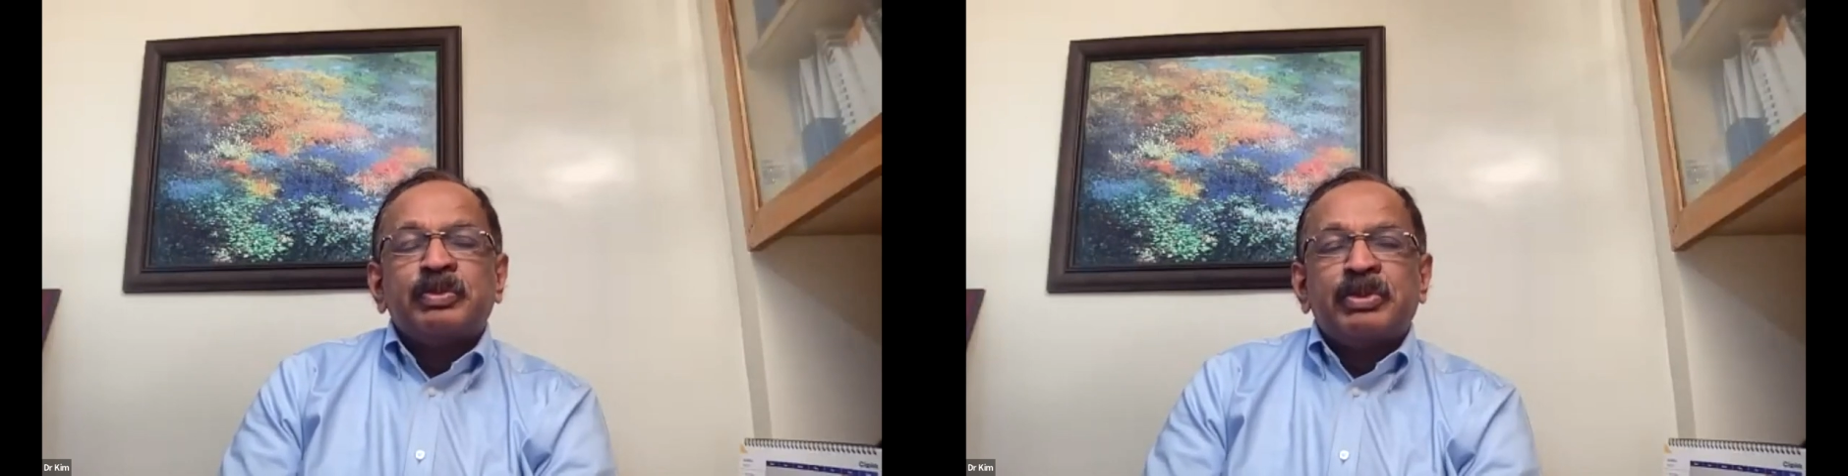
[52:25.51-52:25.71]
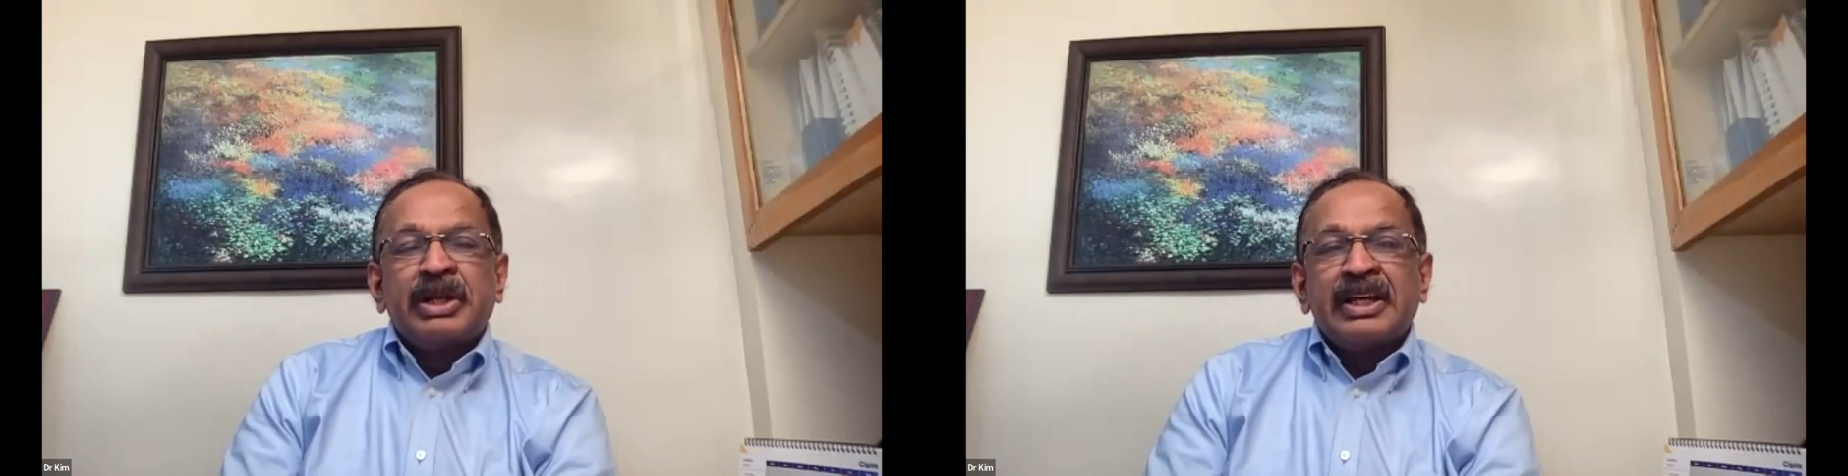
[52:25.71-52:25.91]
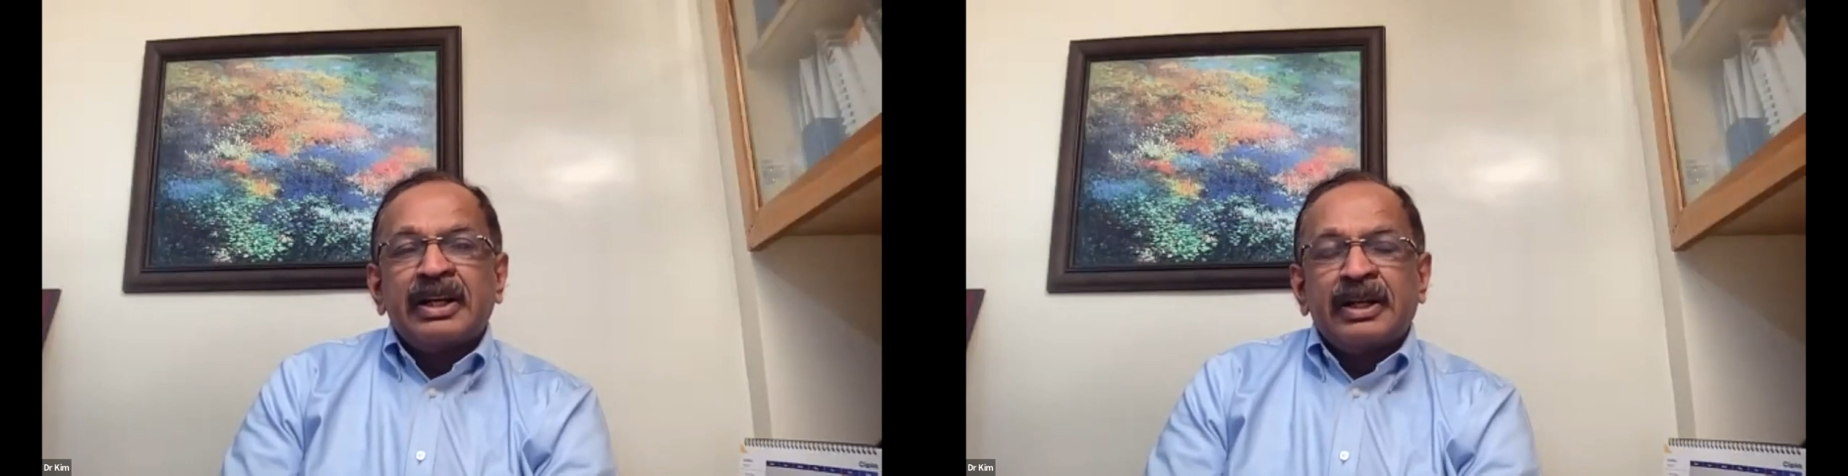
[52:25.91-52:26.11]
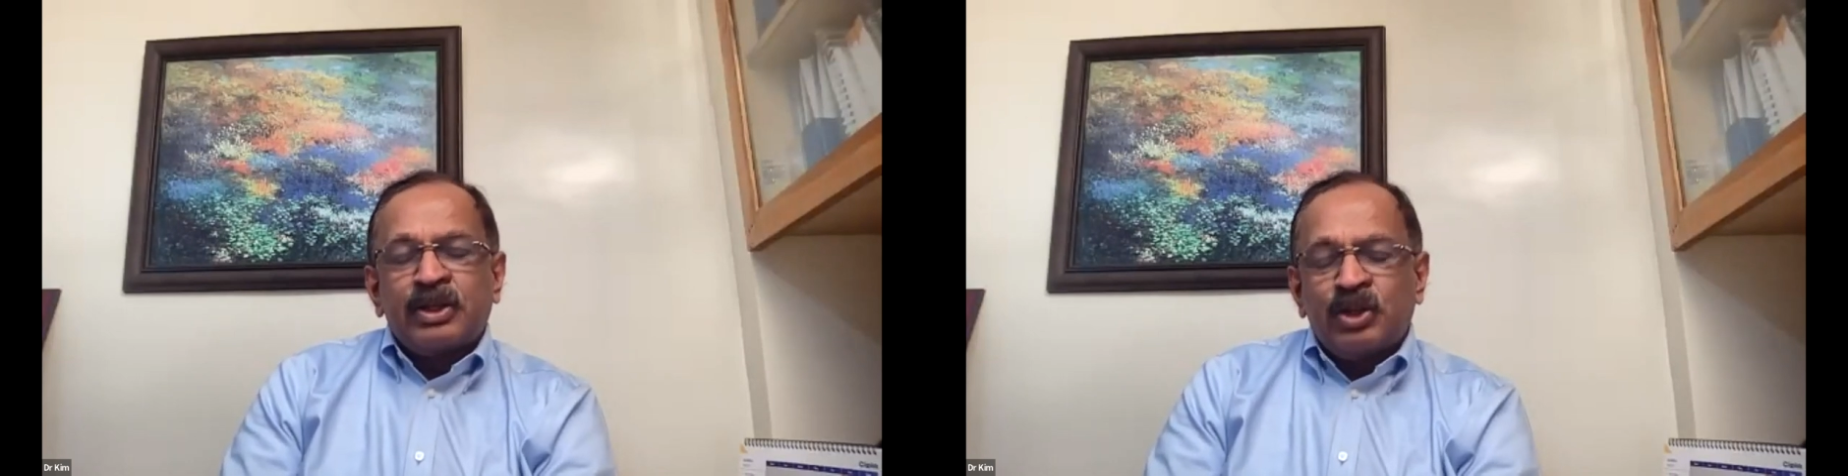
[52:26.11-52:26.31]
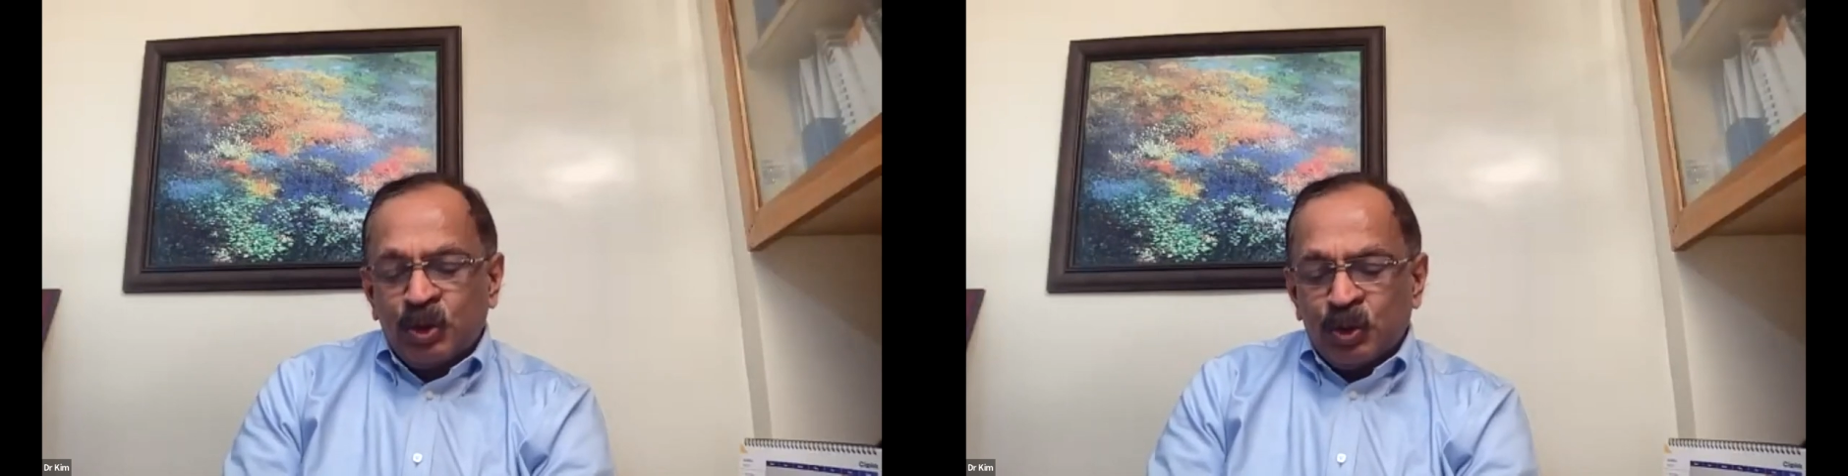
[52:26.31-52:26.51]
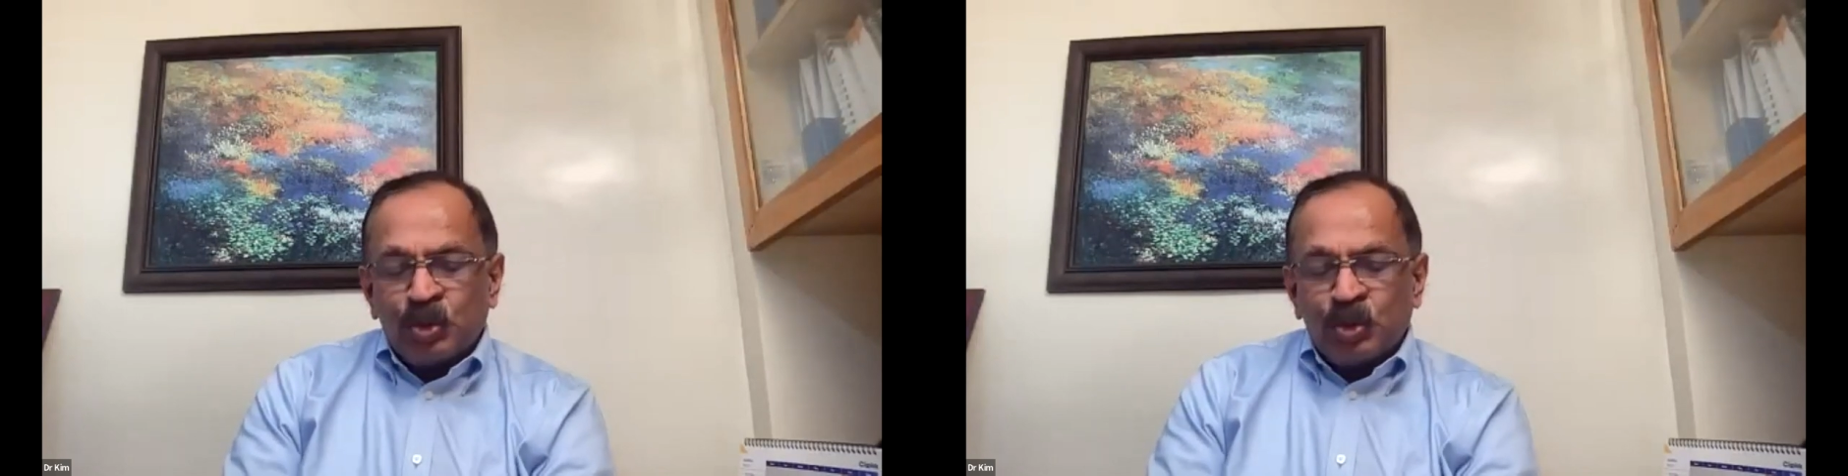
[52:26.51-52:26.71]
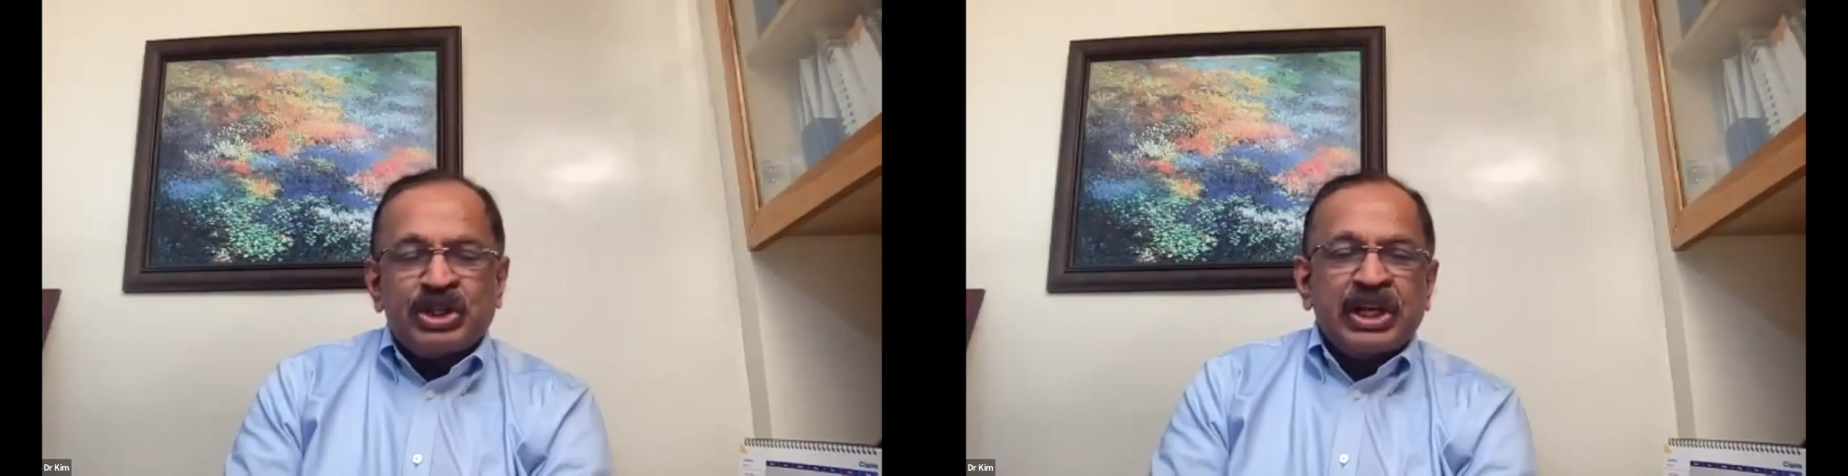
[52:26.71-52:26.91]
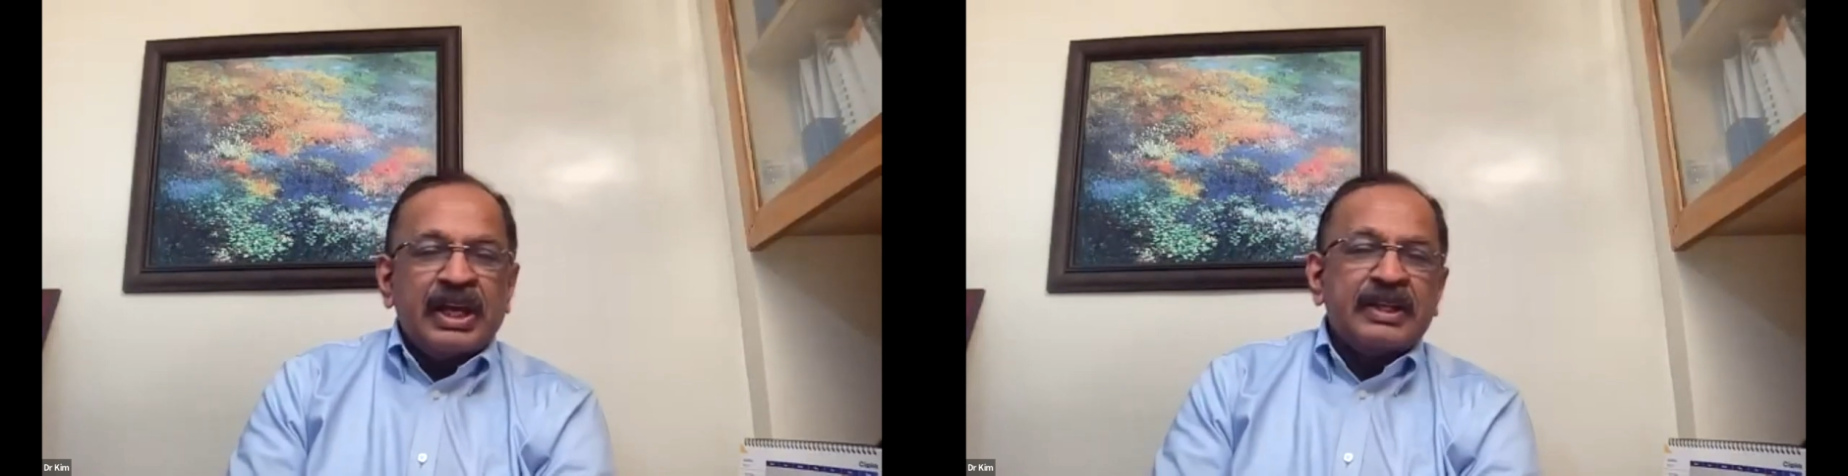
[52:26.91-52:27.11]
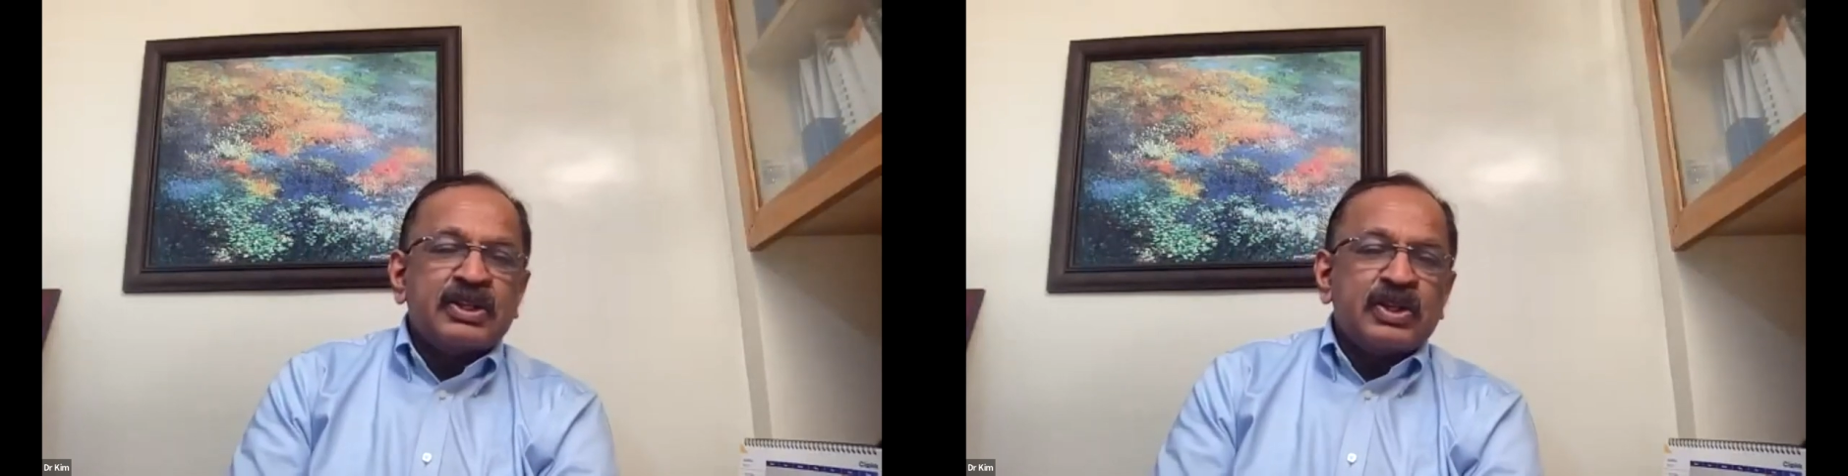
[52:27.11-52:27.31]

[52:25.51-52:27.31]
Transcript: bring in a huge change,